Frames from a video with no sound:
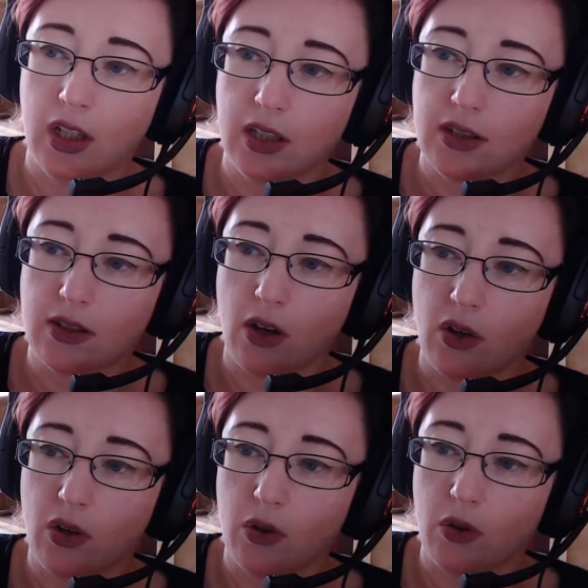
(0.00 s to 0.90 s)

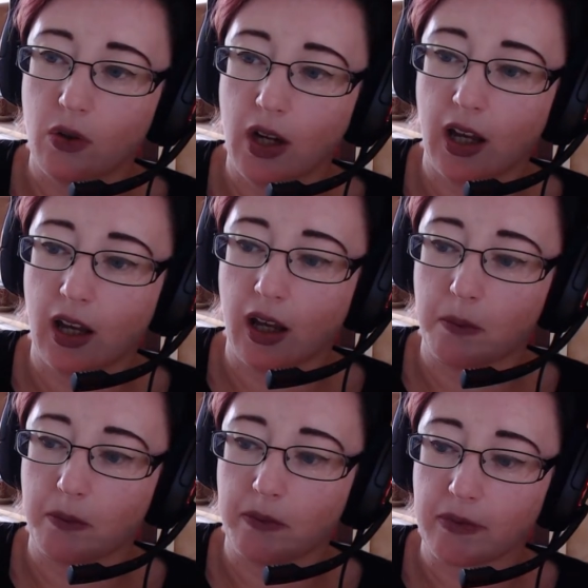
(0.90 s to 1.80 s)
So,
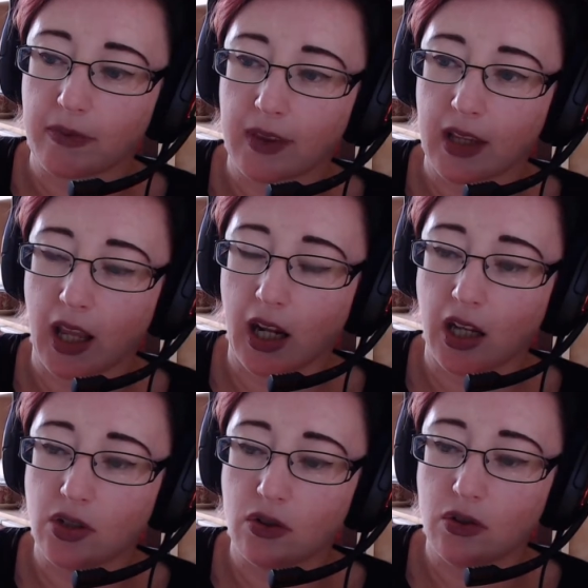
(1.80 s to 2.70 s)
and
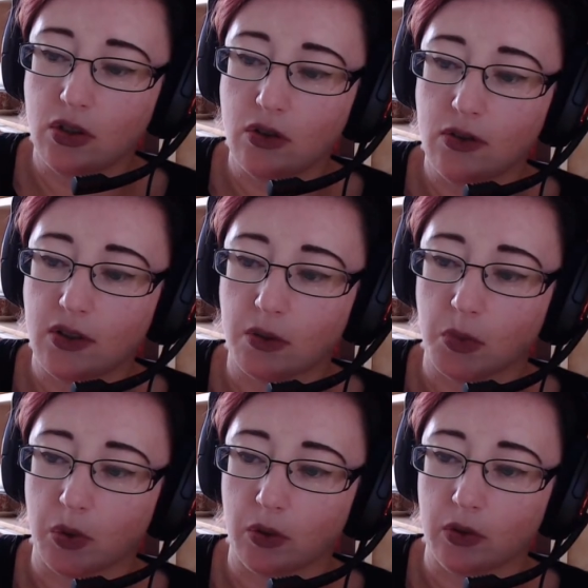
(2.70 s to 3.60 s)
I do use them
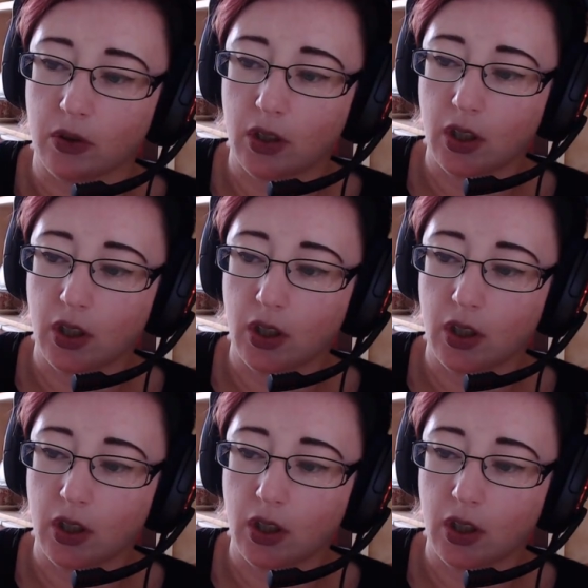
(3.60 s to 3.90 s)
all,